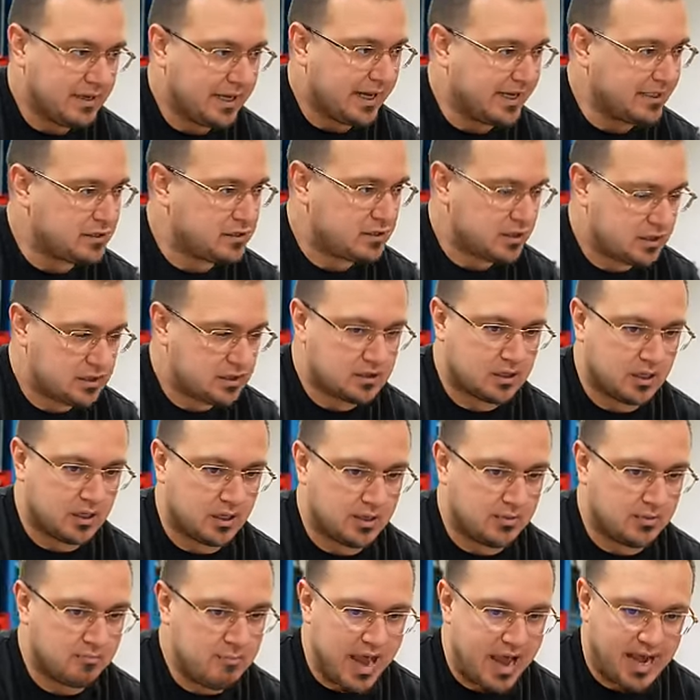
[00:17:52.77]
It's just
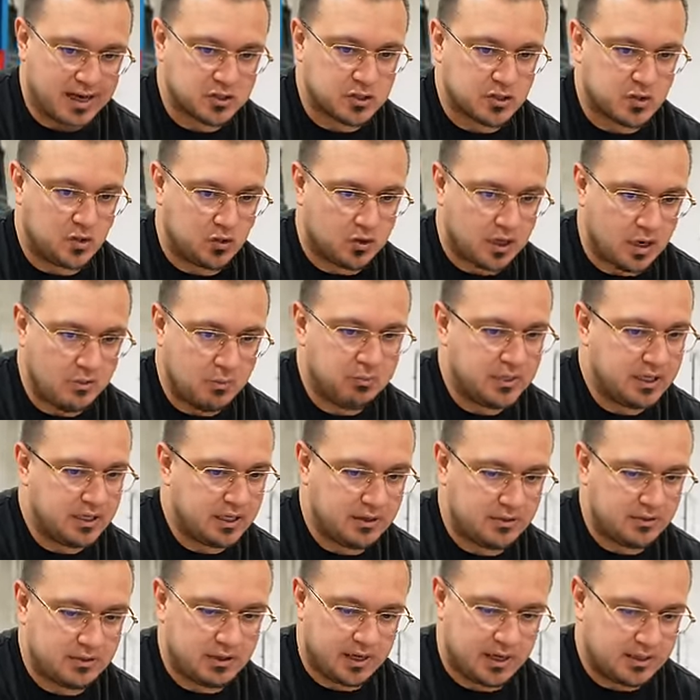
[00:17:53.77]
a magical
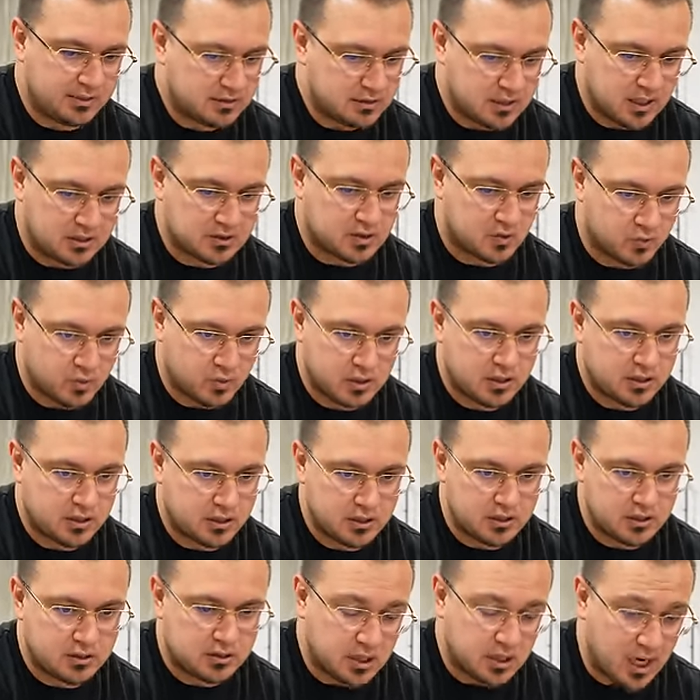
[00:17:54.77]
company that does a really
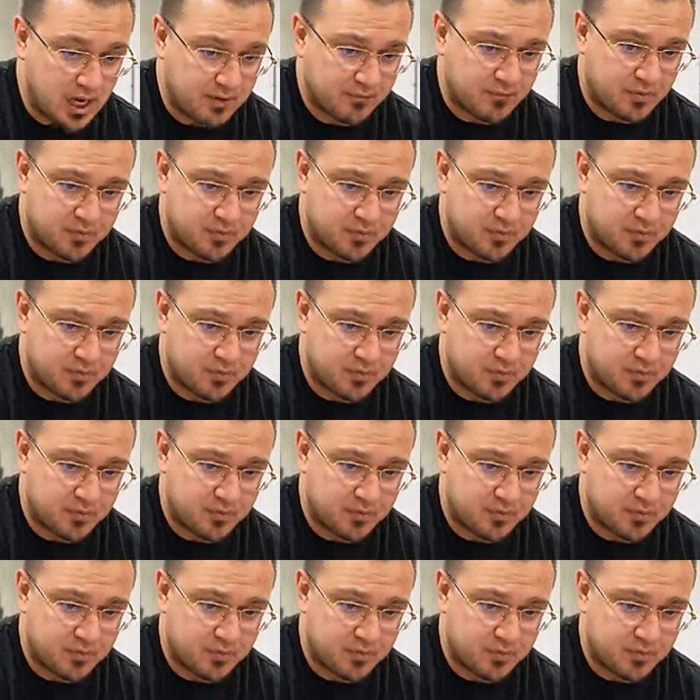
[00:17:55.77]
good job